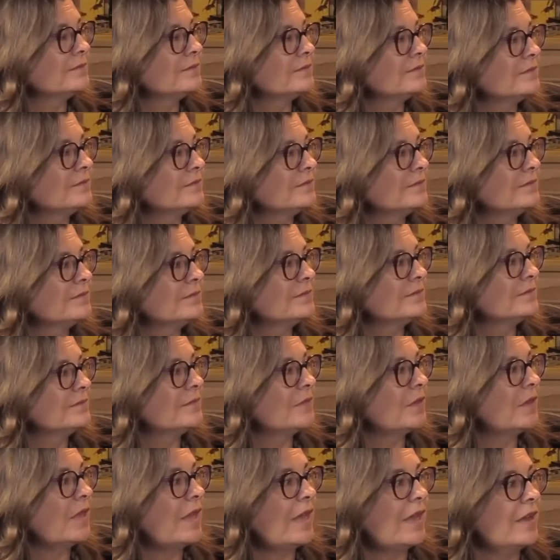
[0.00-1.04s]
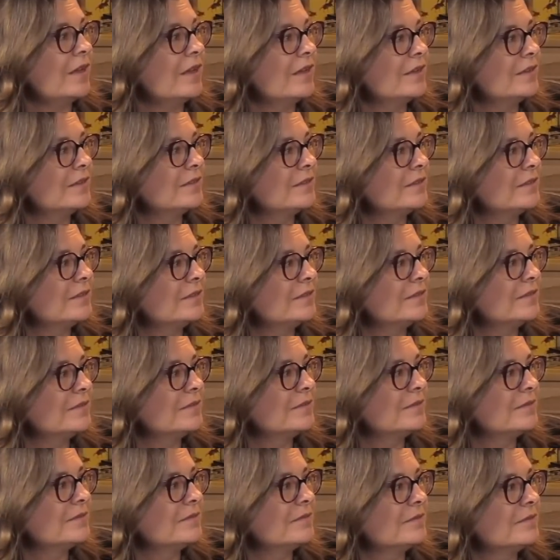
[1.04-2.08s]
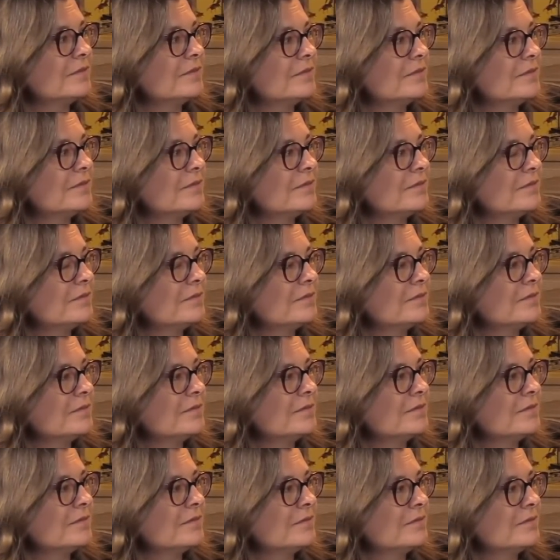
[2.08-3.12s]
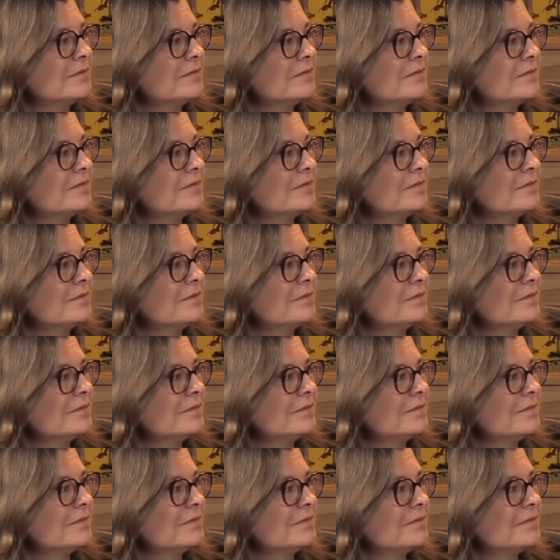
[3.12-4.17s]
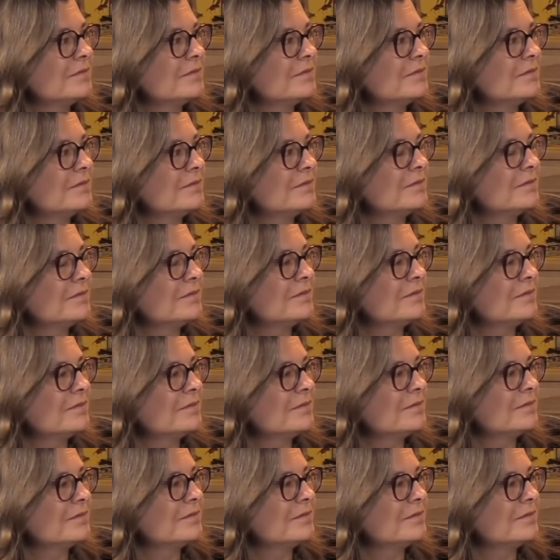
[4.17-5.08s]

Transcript: No words are spoken by the person on screen.